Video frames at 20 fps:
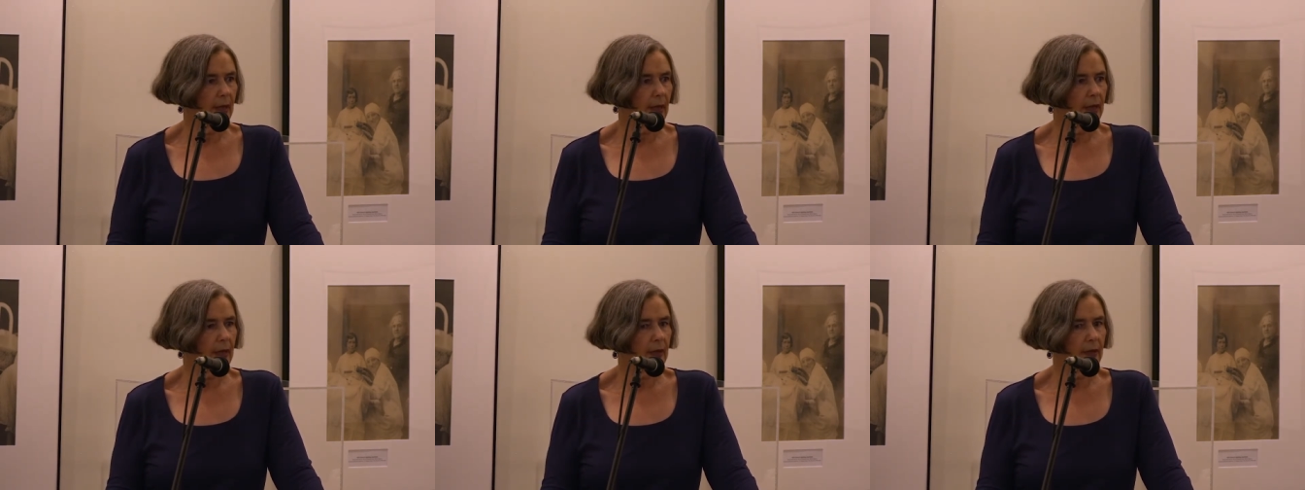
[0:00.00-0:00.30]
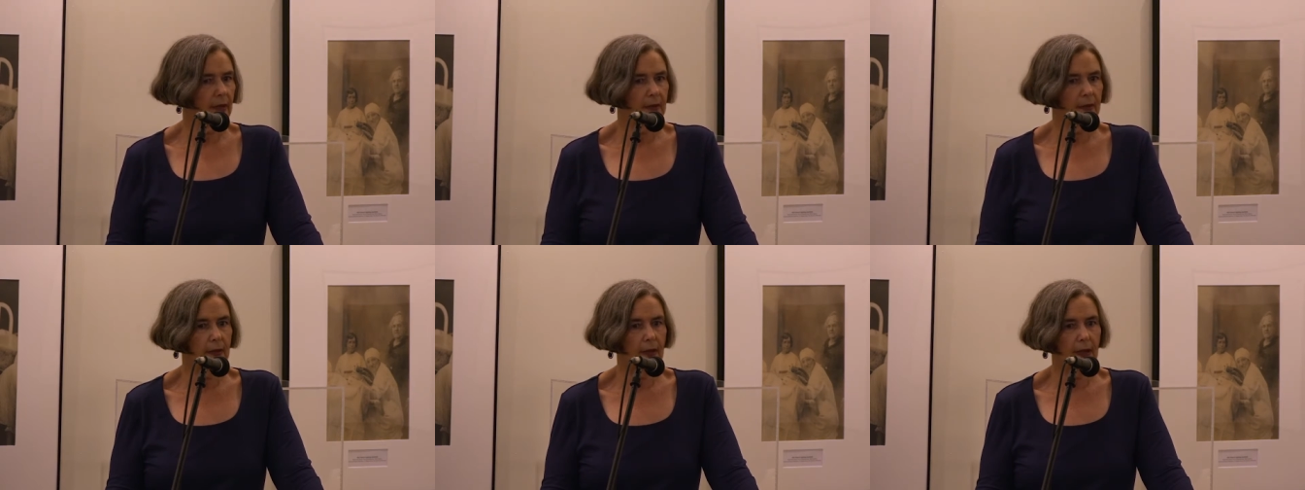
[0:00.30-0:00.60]

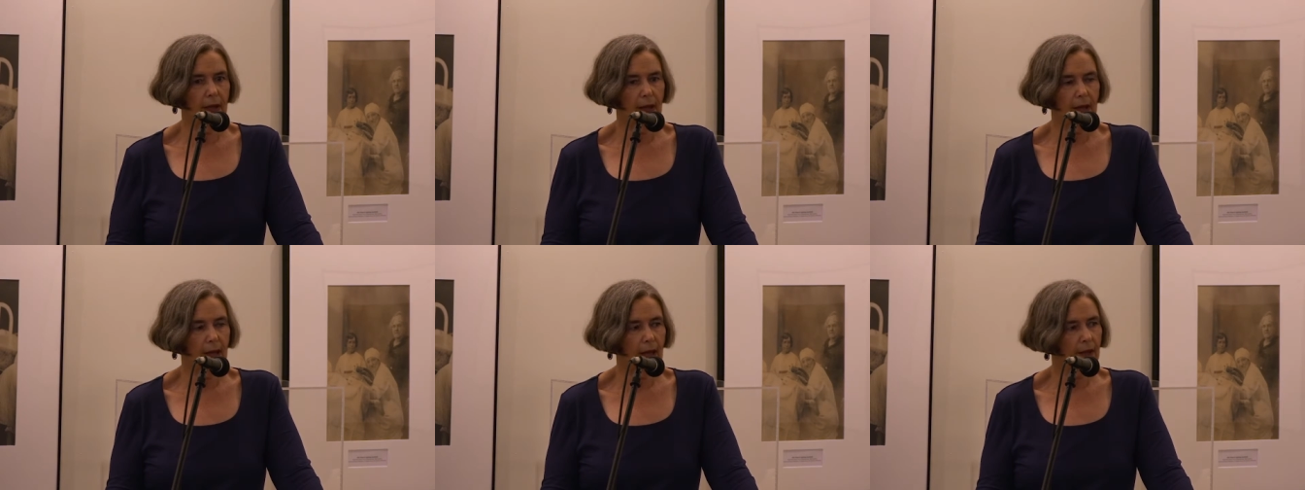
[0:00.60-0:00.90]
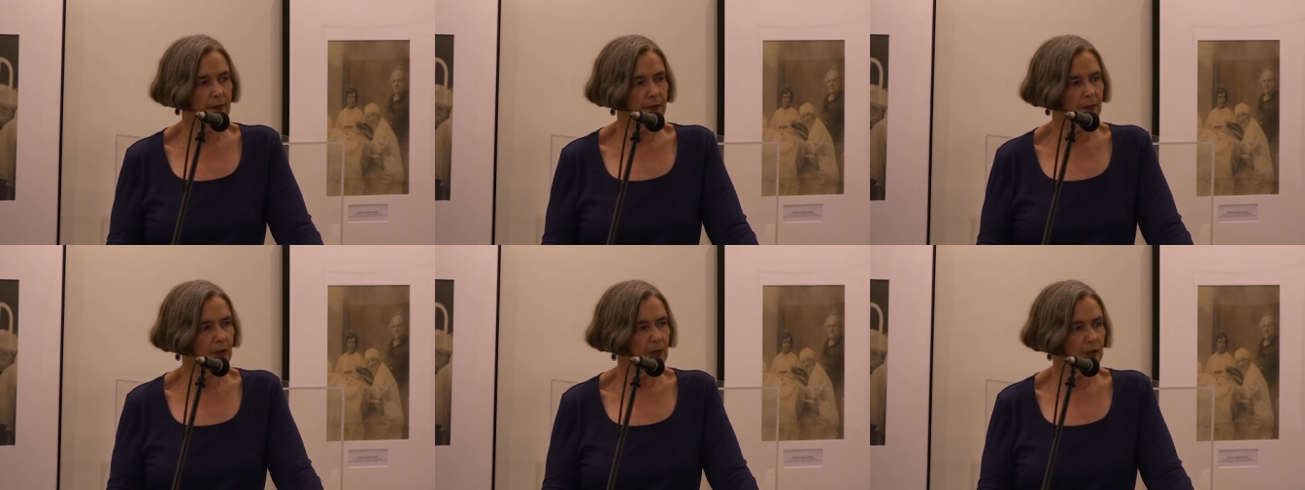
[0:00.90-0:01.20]
And
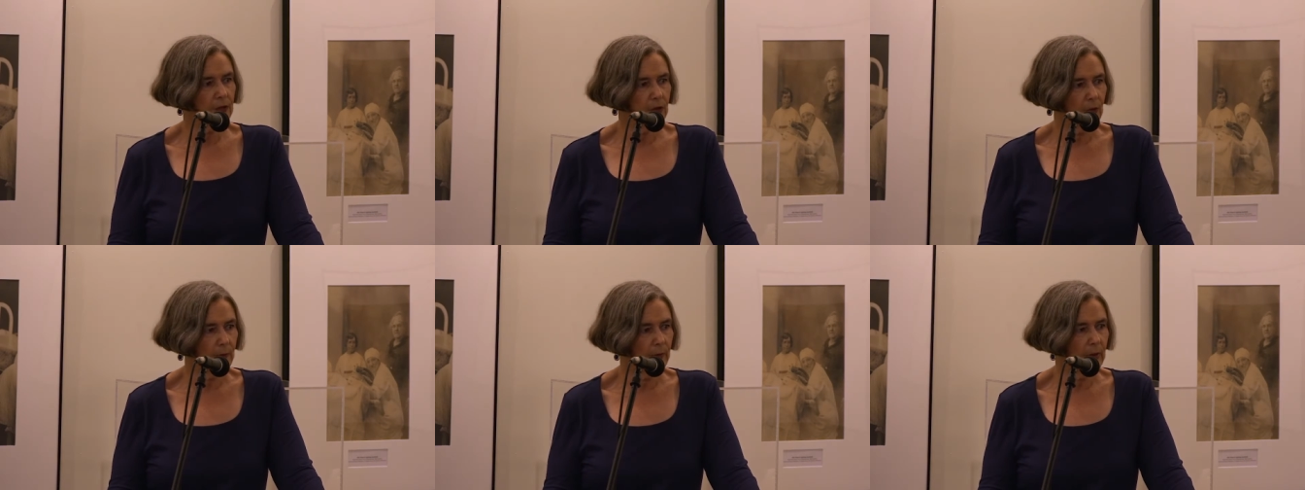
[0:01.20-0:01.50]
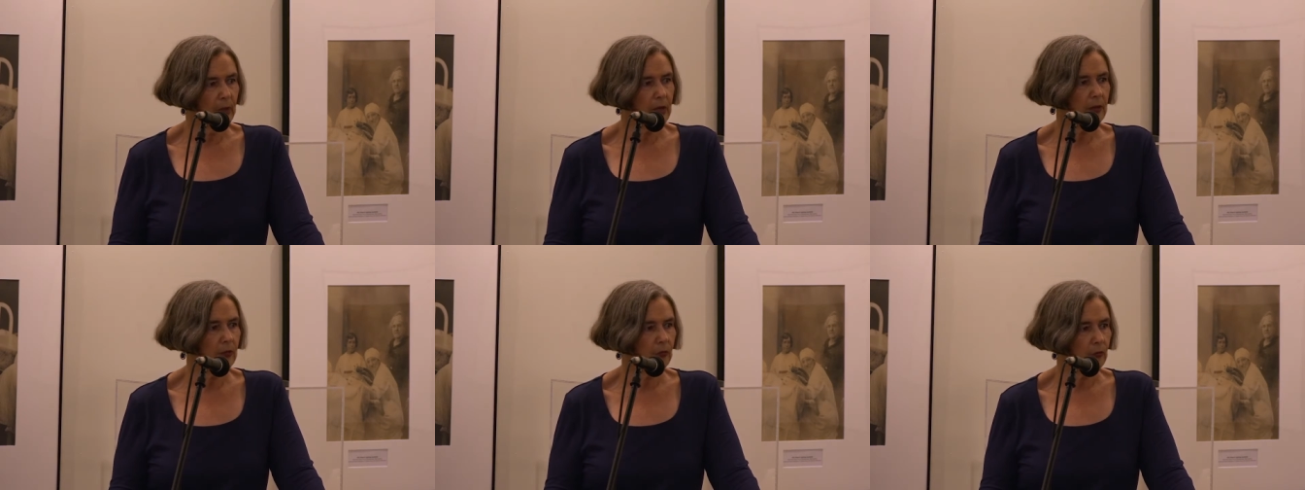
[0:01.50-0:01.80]
I think the
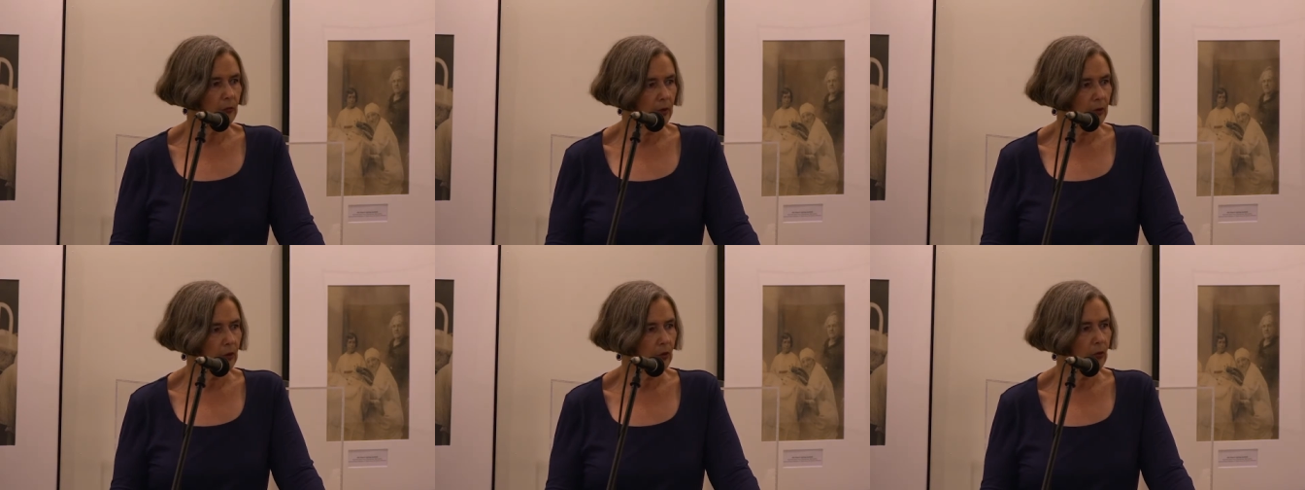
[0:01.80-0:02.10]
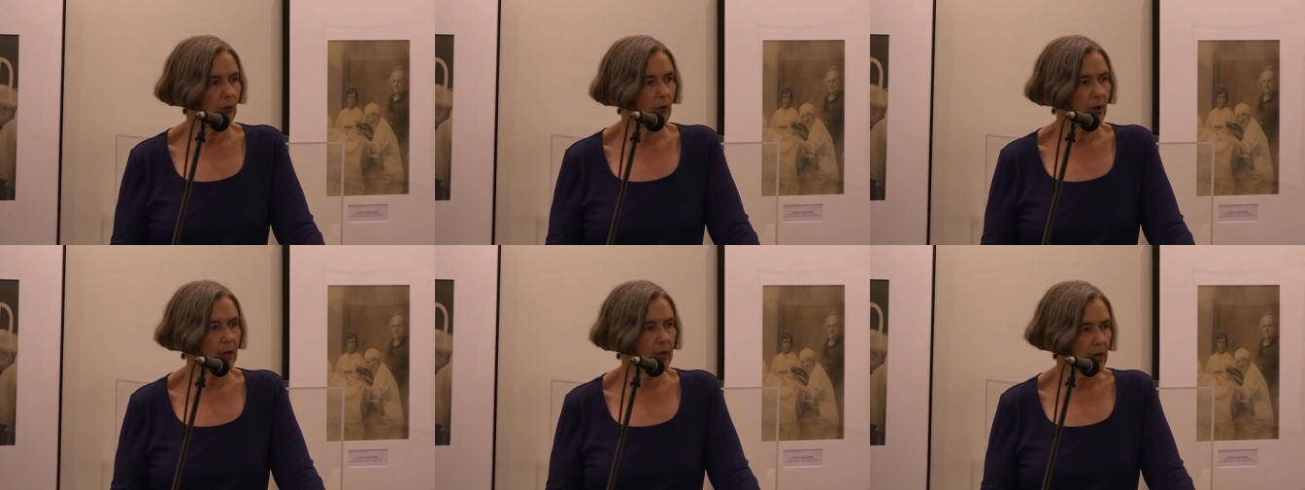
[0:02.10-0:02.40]
big
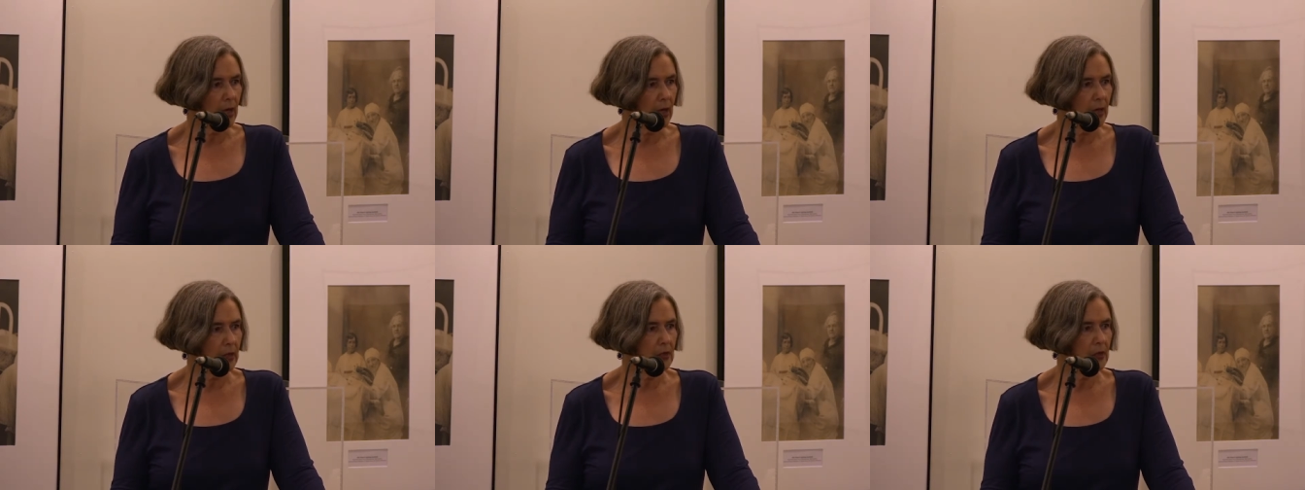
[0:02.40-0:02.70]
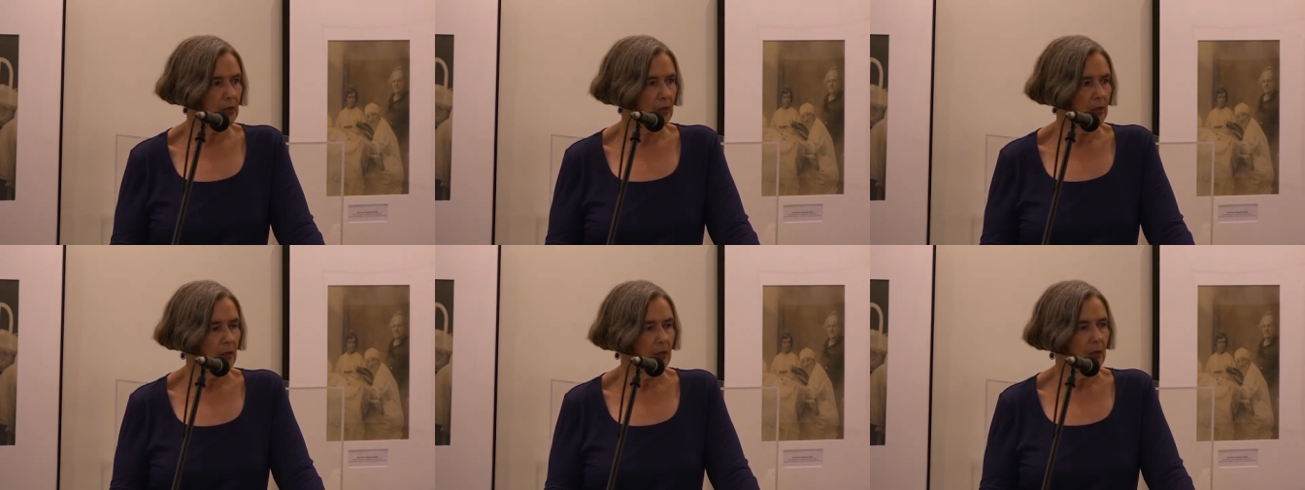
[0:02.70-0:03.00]
regret